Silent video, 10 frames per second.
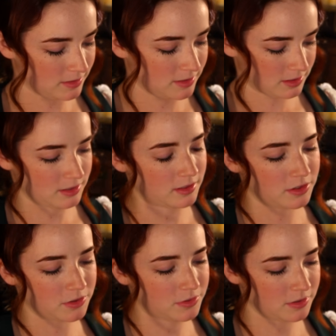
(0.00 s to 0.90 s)
So,
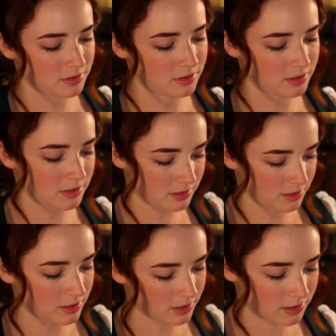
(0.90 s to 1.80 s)

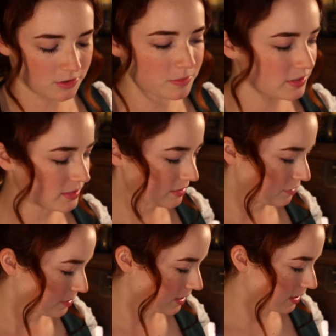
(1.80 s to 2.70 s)
you must
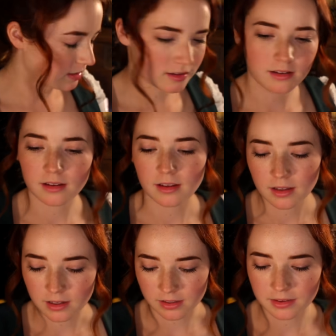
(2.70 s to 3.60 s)
have been
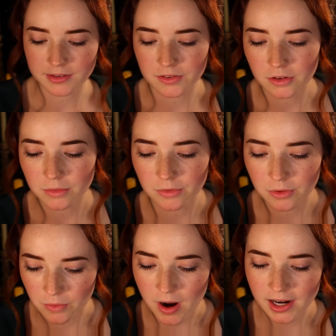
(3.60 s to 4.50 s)
in the storm for a
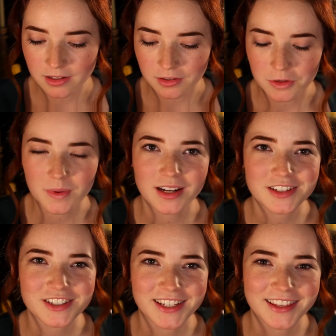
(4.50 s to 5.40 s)
while if you
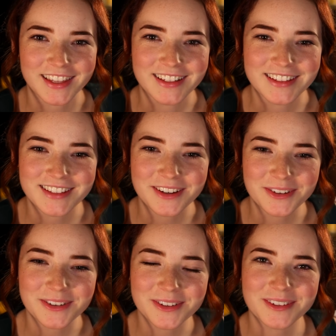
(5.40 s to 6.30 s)
managed to get that
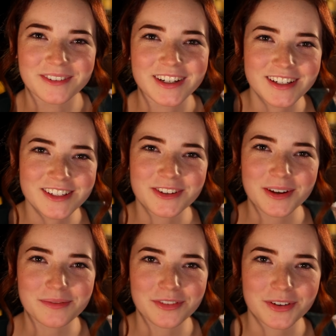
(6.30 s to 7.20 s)
soaked. Where did you
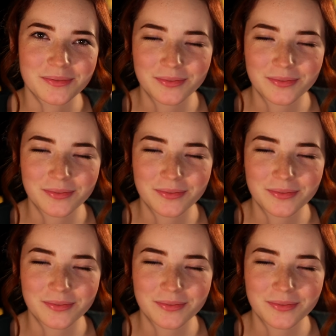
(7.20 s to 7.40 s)
come from?